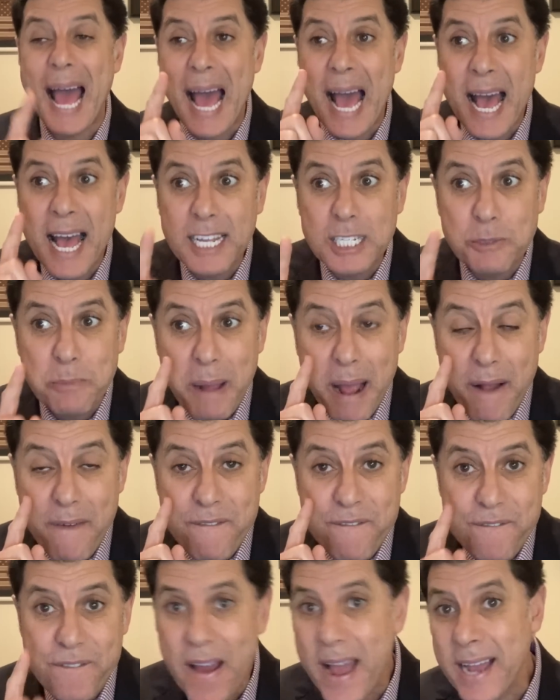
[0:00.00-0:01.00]
As a matter
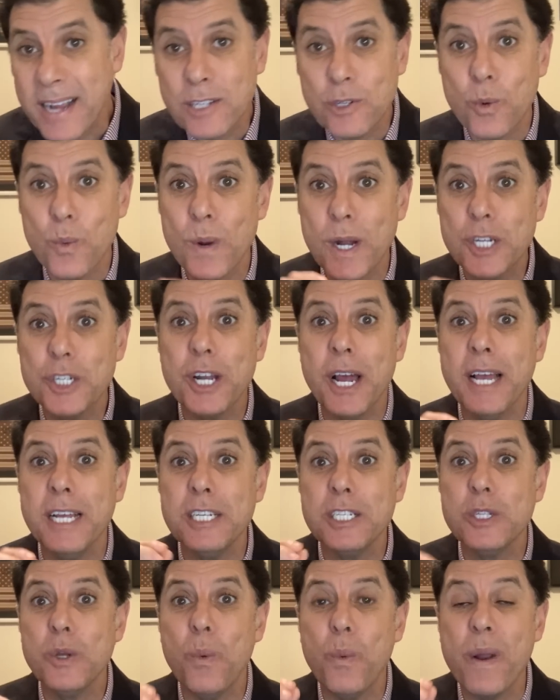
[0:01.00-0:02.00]
of fact, Russia
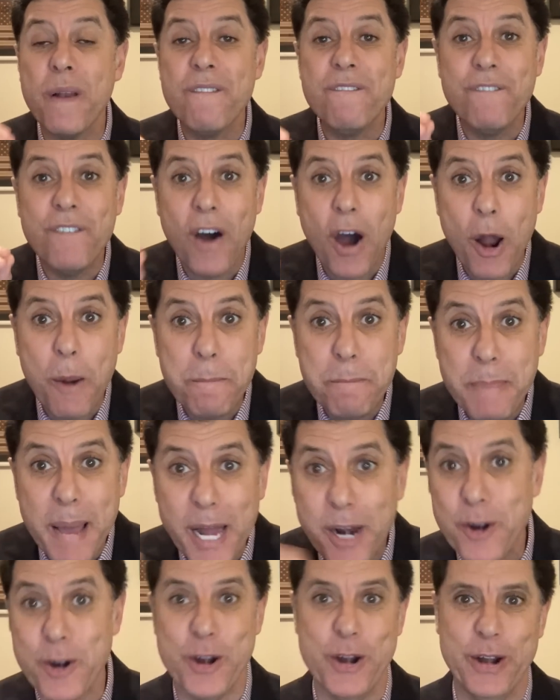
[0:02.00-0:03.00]
is doing far
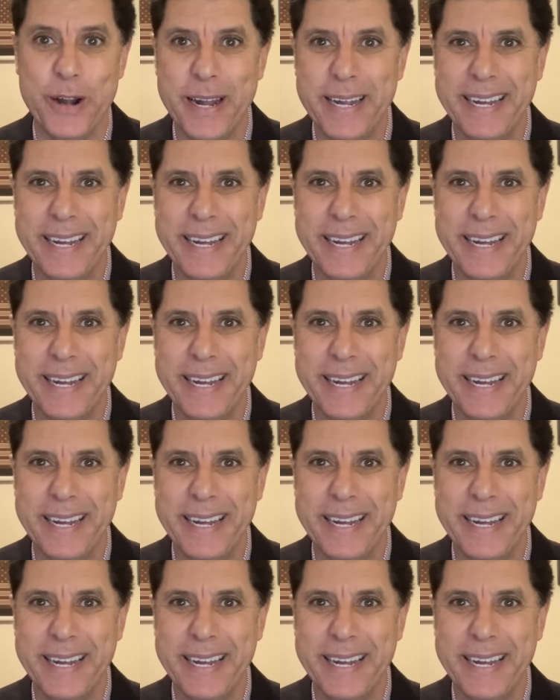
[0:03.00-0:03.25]
better